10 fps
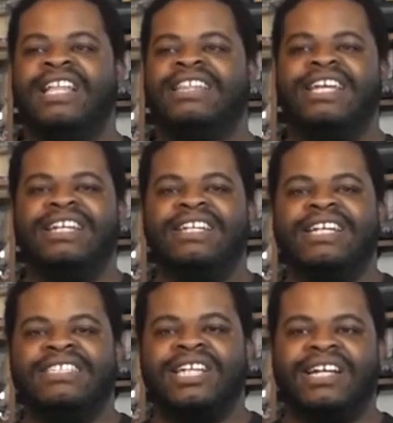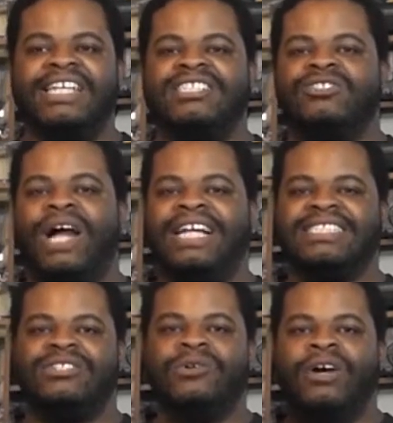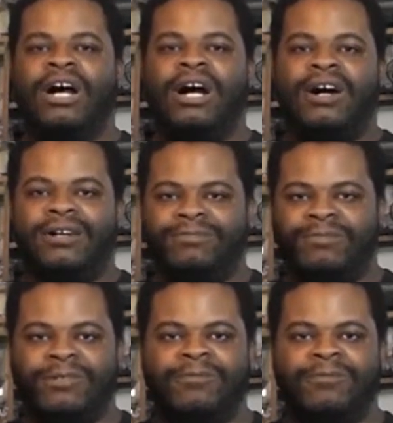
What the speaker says: Then Chucky tries to